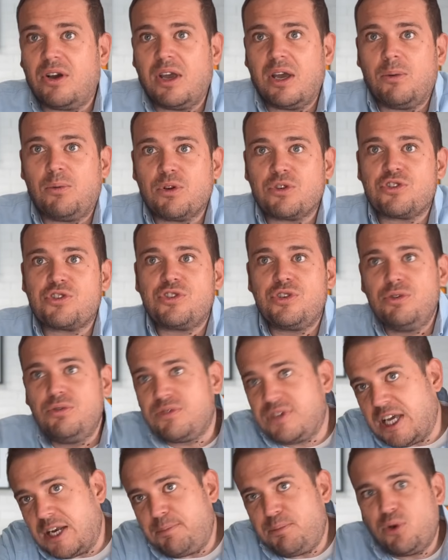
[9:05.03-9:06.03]
night, I watched
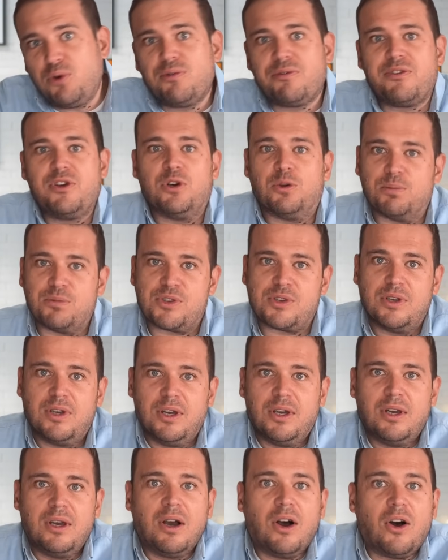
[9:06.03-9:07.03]
two Deadpool films
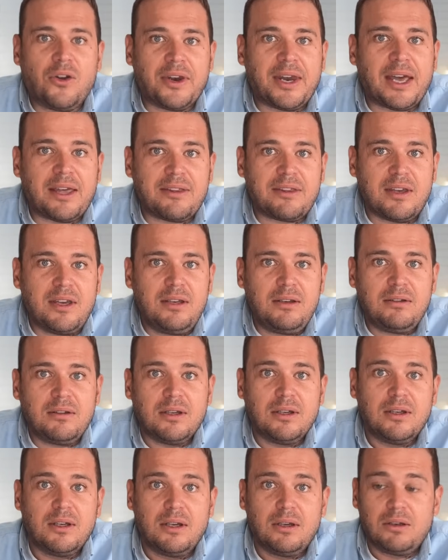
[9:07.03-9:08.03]
on that thing.
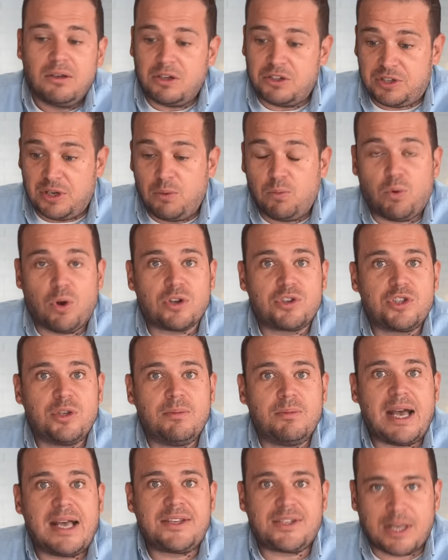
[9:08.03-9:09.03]
I didn't watch
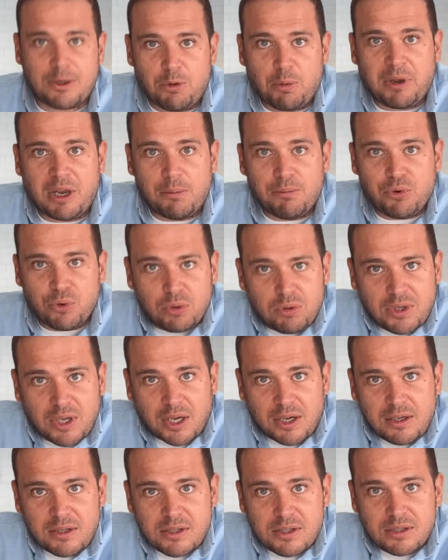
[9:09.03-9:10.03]
them as they were being
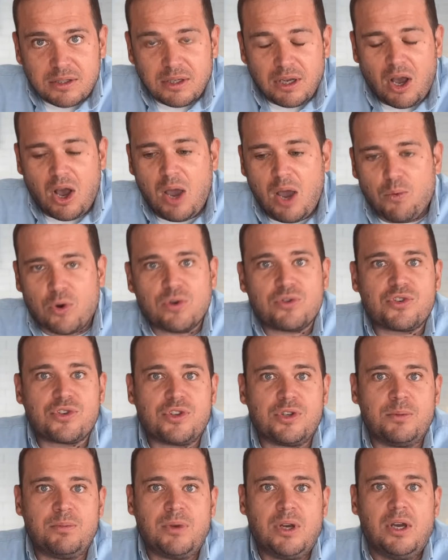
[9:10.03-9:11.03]
broadcast. I
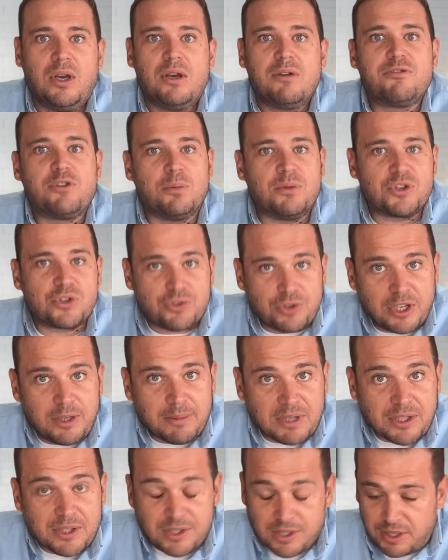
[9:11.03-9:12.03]
watched them from a
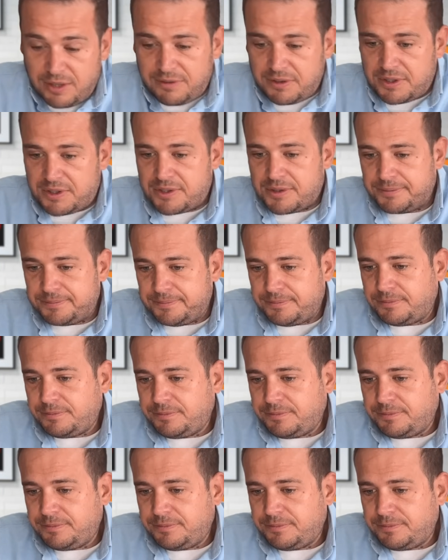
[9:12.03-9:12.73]
streaming service.